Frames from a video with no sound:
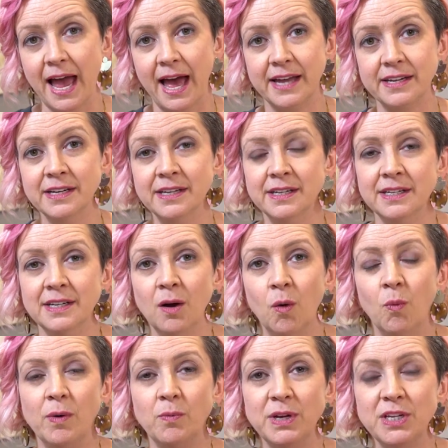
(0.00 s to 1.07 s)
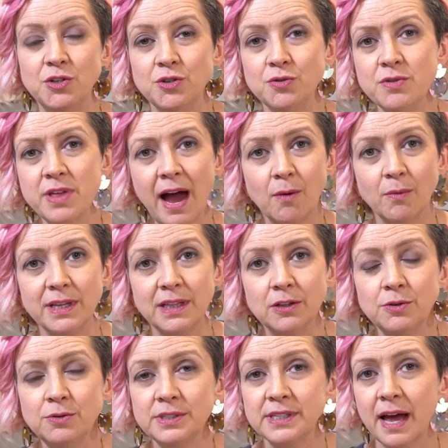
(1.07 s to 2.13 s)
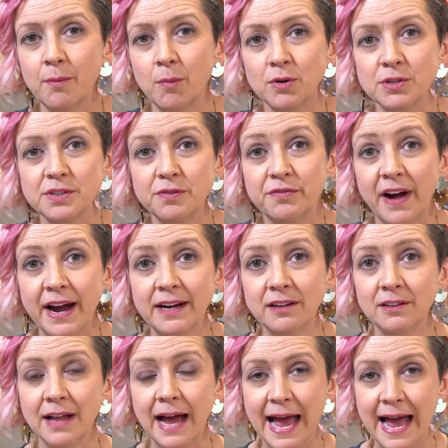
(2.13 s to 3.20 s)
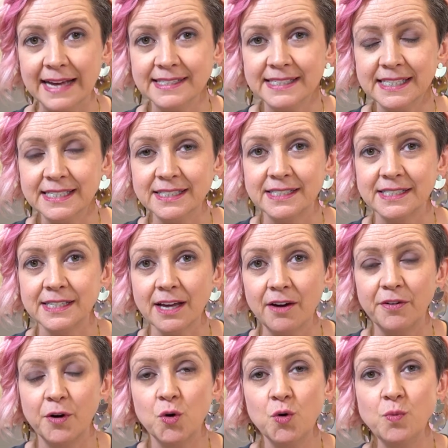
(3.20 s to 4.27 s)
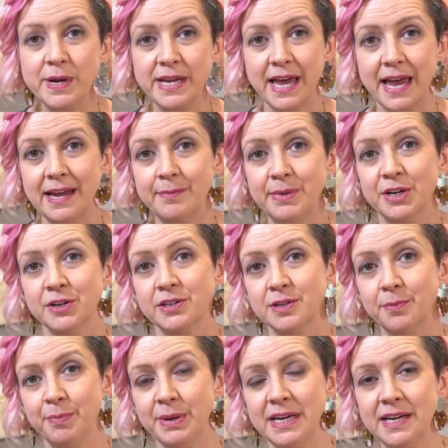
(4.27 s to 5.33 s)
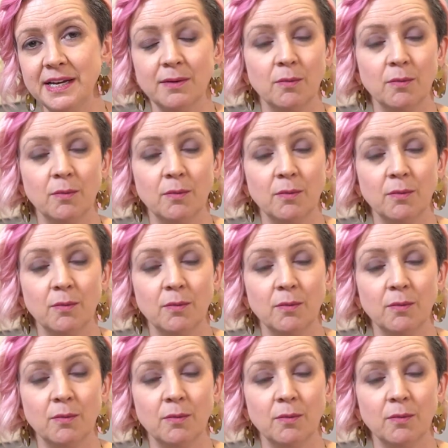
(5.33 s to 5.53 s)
And when we do that, we lose that most vital essence of who we came here to be,